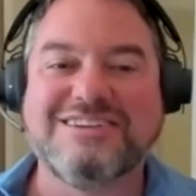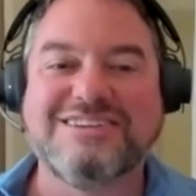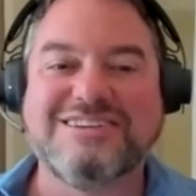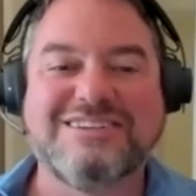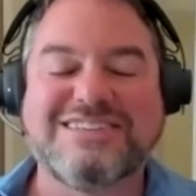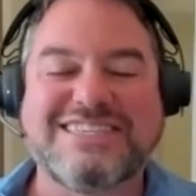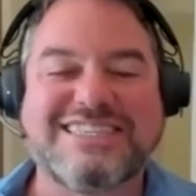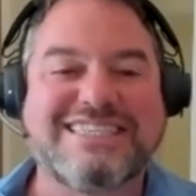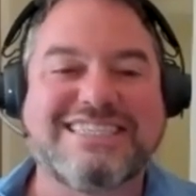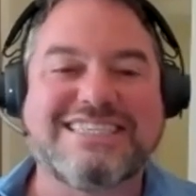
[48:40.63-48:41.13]

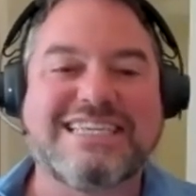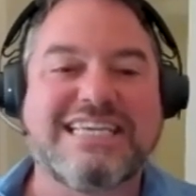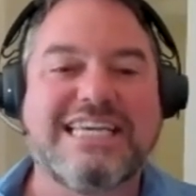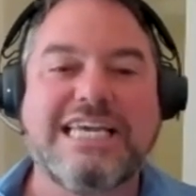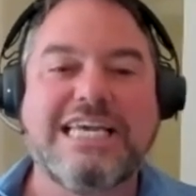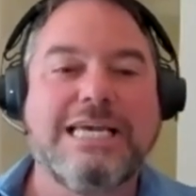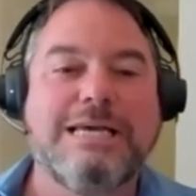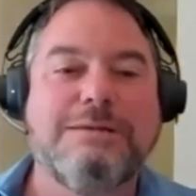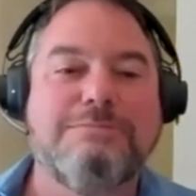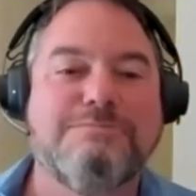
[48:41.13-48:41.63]

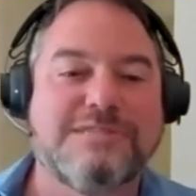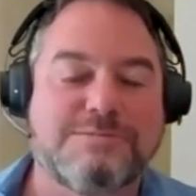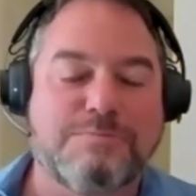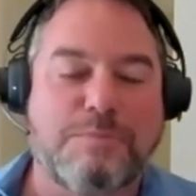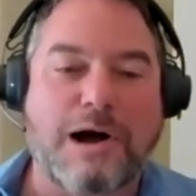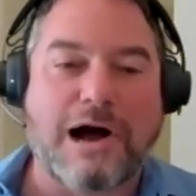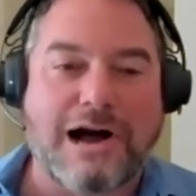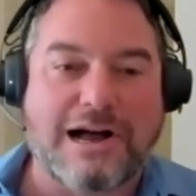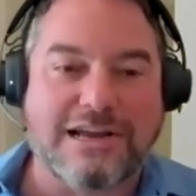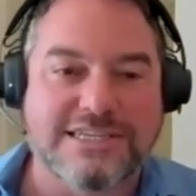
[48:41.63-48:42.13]
schemes
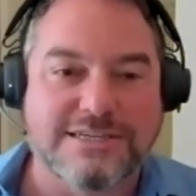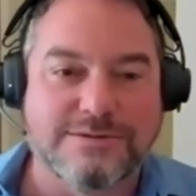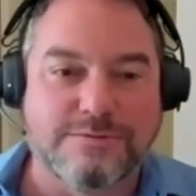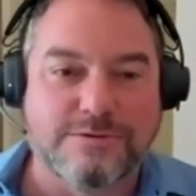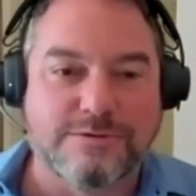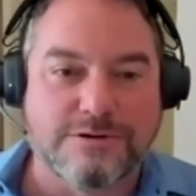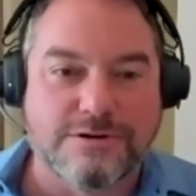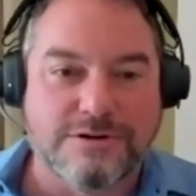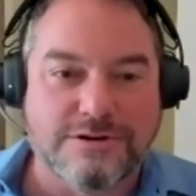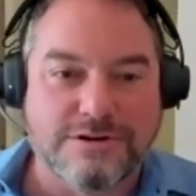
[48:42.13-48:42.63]

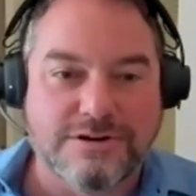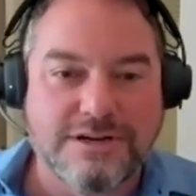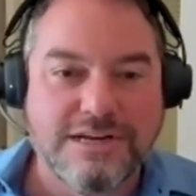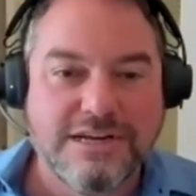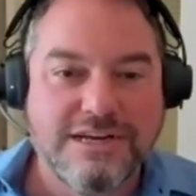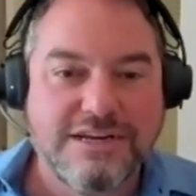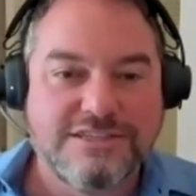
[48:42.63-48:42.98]
possible